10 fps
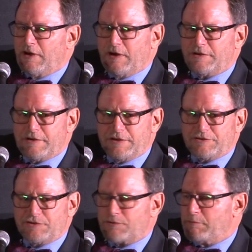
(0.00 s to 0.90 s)
under these
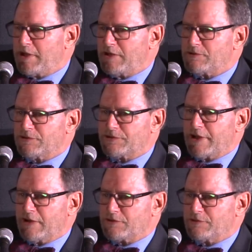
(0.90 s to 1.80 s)
discrimination
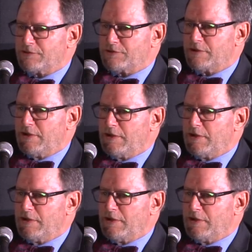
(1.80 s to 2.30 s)
statutes,